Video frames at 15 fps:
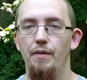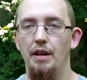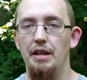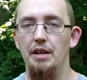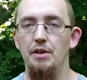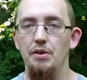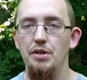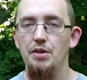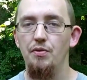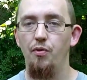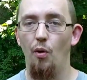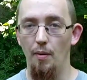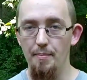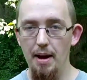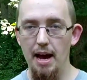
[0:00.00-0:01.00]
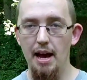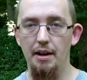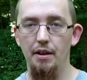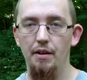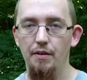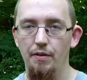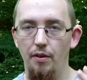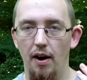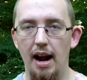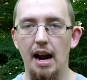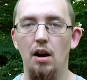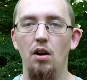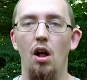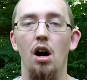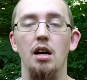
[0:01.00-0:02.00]
the use for men for
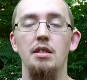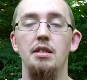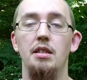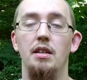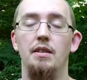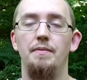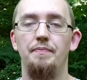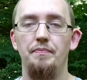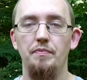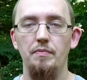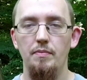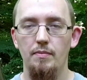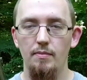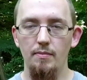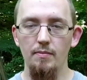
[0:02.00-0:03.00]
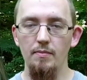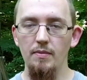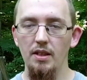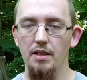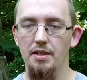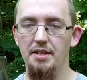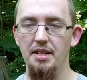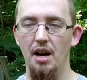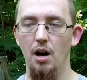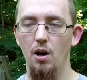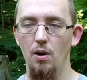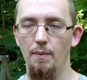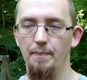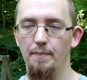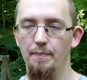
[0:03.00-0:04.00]
hair loss.
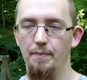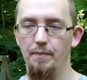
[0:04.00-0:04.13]
So,